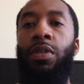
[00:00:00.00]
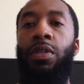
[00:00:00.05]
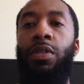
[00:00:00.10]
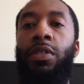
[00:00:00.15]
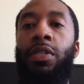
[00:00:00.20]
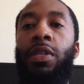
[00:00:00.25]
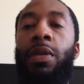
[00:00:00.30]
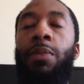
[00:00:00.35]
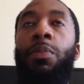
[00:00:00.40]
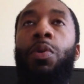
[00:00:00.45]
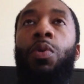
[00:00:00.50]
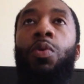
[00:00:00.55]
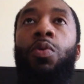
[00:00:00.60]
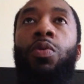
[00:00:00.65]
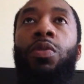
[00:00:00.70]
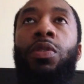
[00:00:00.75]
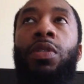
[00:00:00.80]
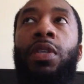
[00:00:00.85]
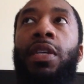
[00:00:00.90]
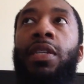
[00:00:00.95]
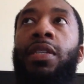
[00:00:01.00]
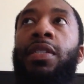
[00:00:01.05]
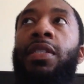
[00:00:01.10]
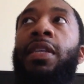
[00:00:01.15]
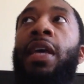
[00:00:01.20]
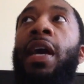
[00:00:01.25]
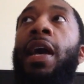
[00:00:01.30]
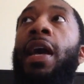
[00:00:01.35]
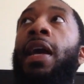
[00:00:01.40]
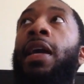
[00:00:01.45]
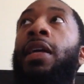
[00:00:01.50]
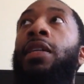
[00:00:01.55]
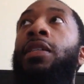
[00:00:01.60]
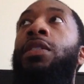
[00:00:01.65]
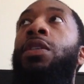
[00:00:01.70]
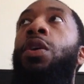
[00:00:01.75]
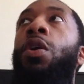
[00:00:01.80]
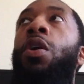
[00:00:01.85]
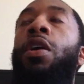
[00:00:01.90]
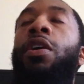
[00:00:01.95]
Symbols and
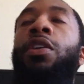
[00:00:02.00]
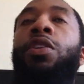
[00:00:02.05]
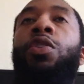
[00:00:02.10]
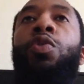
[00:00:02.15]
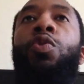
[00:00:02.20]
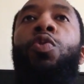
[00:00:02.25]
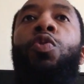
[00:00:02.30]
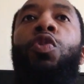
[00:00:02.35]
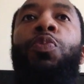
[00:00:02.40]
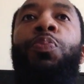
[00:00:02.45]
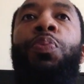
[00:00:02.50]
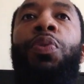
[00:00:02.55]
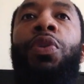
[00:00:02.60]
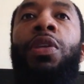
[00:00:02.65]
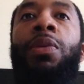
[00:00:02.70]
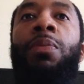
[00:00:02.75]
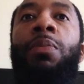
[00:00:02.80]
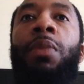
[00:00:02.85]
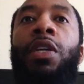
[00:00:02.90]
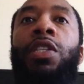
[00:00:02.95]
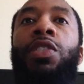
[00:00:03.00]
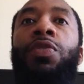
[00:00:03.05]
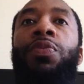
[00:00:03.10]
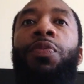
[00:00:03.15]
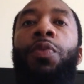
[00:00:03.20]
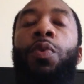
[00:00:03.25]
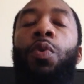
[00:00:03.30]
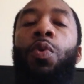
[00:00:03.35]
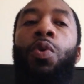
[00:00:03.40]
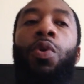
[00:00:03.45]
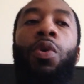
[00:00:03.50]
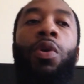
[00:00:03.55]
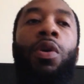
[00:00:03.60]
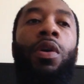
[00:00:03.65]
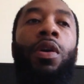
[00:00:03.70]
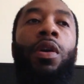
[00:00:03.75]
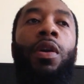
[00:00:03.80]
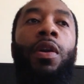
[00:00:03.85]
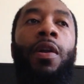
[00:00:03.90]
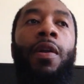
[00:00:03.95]
signs are used pretty much
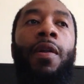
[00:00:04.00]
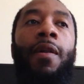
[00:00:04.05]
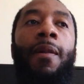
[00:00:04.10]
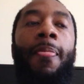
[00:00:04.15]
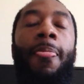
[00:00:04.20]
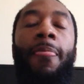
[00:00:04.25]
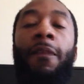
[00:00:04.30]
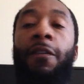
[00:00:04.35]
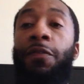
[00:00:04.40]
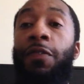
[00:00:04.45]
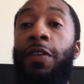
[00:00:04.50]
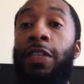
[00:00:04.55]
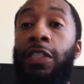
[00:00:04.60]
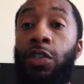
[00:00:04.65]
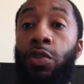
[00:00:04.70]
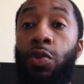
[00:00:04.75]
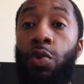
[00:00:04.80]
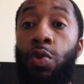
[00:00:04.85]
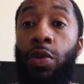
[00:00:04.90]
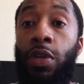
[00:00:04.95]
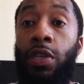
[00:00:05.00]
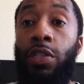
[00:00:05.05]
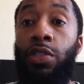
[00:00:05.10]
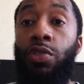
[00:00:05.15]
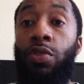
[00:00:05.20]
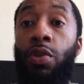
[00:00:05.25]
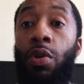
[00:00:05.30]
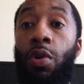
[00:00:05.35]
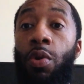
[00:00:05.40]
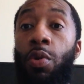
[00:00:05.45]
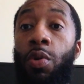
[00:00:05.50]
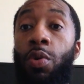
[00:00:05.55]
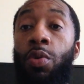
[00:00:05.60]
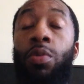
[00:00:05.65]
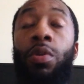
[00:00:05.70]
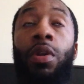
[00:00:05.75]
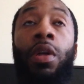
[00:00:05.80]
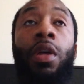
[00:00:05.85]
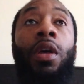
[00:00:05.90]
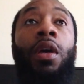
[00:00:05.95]
for physical
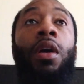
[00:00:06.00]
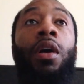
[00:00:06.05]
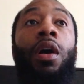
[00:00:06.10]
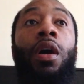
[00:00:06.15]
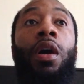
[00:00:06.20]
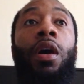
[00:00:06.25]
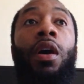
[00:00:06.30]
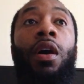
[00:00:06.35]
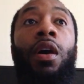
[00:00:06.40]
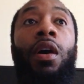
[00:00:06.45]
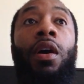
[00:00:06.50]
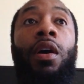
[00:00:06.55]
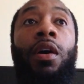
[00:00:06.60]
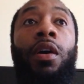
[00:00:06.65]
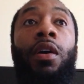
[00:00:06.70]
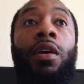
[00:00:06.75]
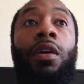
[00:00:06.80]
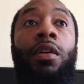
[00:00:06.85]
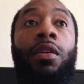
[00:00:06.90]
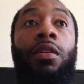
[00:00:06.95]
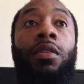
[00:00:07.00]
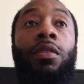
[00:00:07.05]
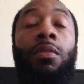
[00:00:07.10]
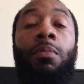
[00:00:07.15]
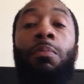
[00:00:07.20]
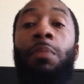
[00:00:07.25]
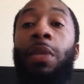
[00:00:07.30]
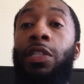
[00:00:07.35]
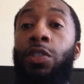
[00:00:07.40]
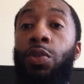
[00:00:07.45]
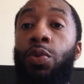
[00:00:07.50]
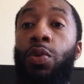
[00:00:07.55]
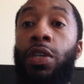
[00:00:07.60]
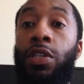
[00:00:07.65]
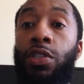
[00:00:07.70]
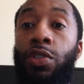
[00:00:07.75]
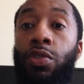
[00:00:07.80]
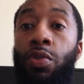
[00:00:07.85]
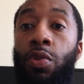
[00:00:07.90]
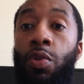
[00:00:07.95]
control, mental
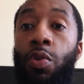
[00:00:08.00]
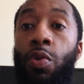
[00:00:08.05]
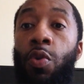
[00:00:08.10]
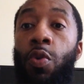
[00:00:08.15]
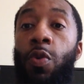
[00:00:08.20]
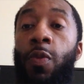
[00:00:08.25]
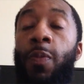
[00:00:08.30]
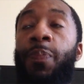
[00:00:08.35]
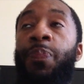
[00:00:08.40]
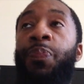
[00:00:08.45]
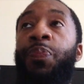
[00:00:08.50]
control,